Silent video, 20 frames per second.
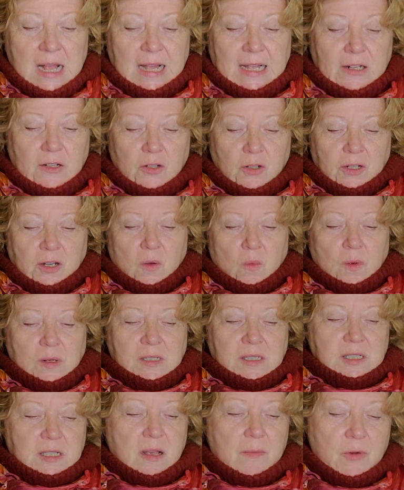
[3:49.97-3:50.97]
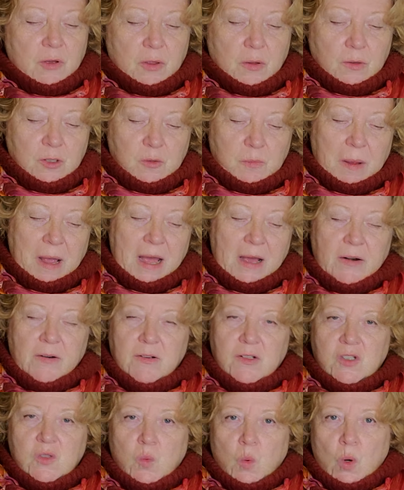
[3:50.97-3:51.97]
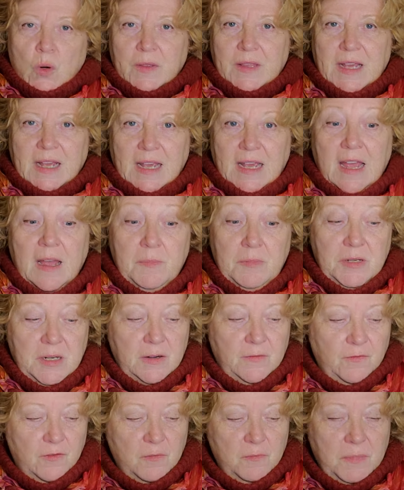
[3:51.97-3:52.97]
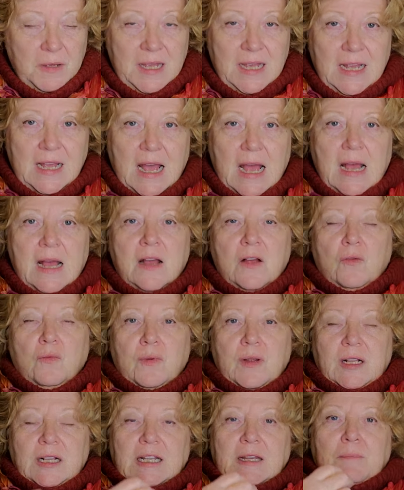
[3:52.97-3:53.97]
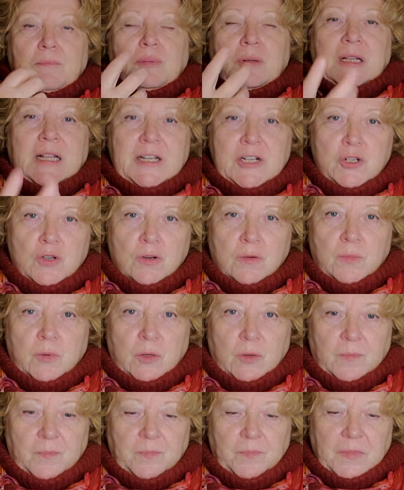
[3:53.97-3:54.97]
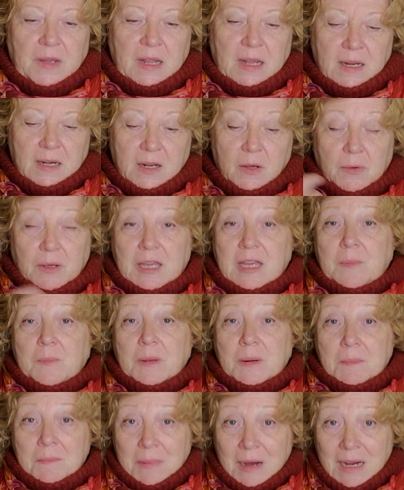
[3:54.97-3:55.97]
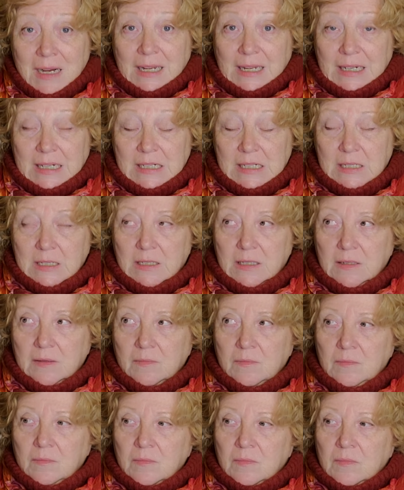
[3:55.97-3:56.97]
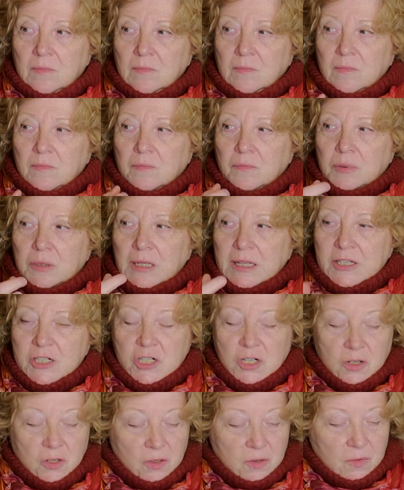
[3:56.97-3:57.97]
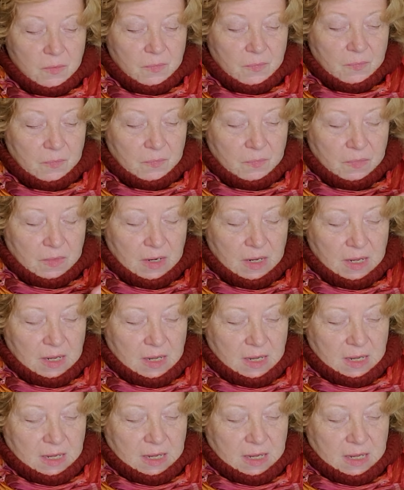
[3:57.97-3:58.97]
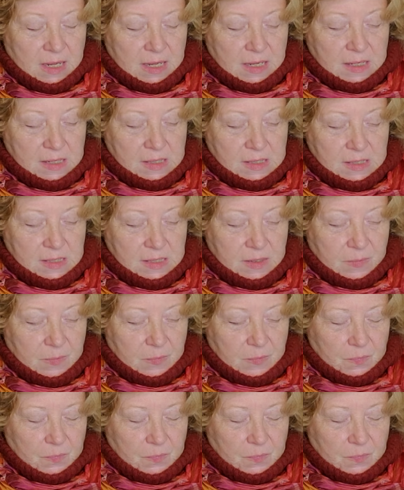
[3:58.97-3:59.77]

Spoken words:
And look at what some of those patterns were that kept it from being really pleasurable. Now keep in mind, pleasure is